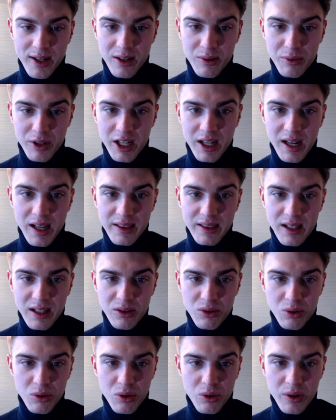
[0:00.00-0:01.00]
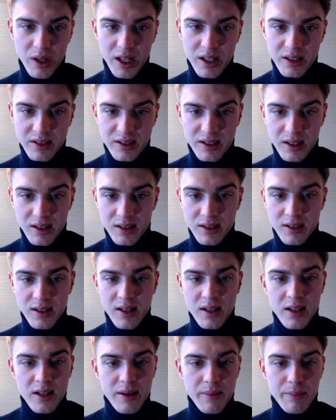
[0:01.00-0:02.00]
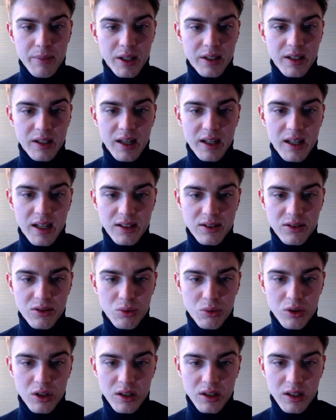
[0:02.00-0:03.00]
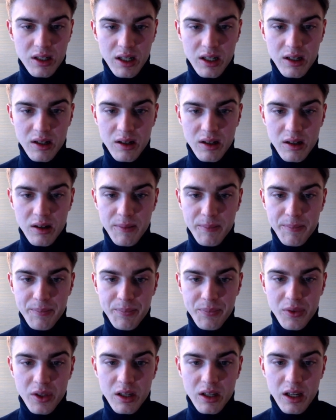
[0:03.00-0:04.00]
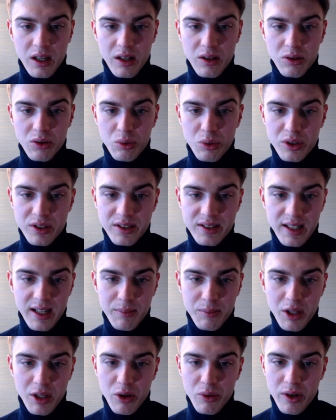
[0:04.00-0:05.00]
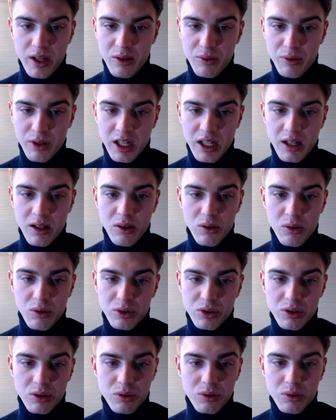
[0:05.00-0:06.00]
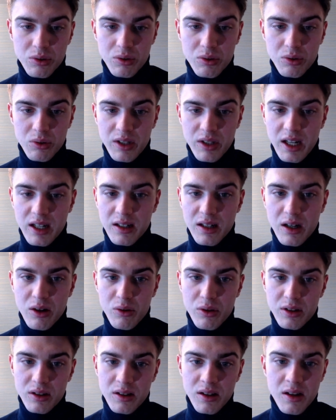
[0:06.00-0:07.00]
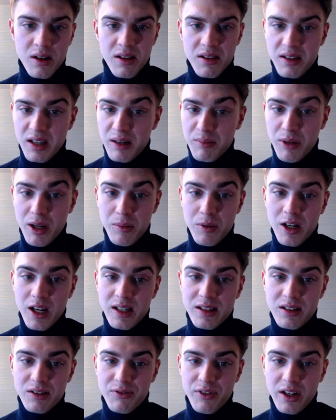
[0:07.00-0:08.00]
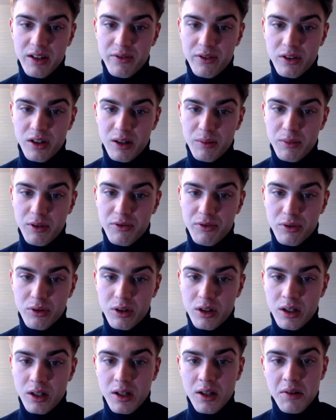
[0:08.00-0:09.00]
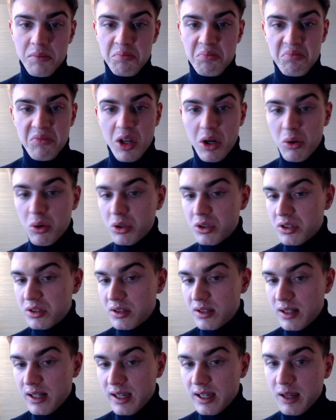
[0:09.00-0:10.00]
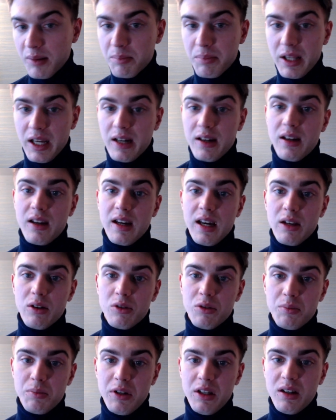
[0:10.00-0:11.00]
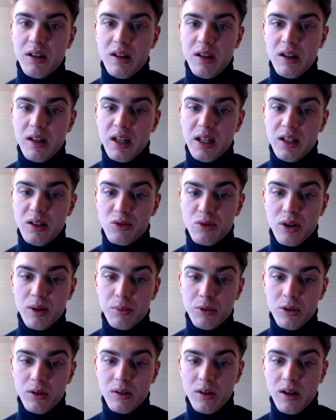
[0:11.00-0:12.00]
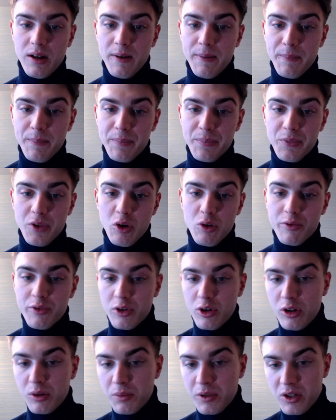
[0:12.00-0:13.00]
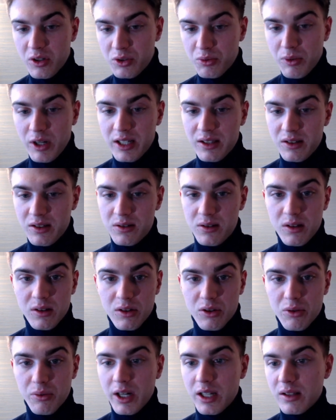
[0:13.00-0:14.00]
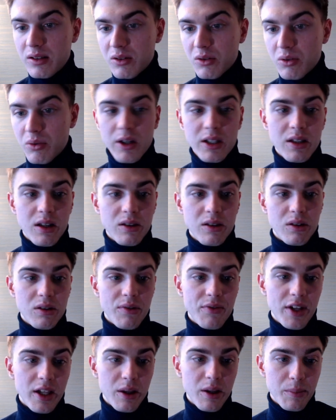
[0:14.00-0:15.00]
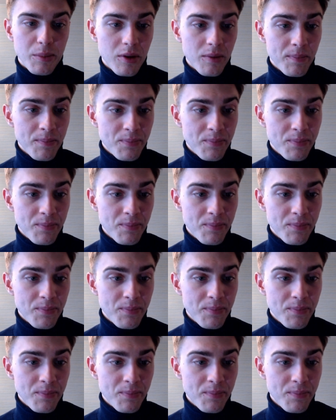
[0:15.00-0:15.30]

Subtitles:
away and then to go knight e6, but I guess Dudin can do the same now anyway, also to take now, and then maybe knight c5 or knight b4. Looks like black cannot be in any trouble overall, because white is still quite underdeveloped.